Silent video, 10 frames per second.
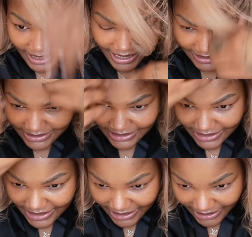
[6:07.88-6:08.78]
I just
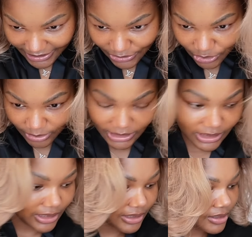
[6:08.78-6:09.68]
need the hair to
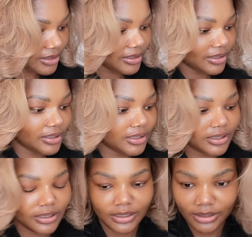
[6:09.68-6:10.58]
be
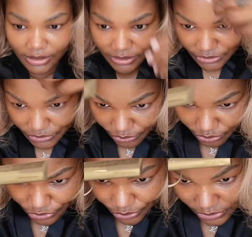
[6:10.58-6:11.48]

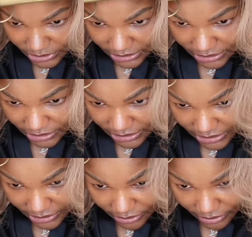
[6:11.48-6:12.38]
to sit
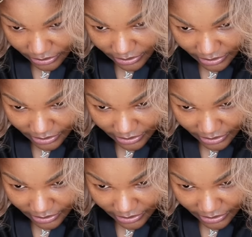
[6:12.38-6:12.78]
still.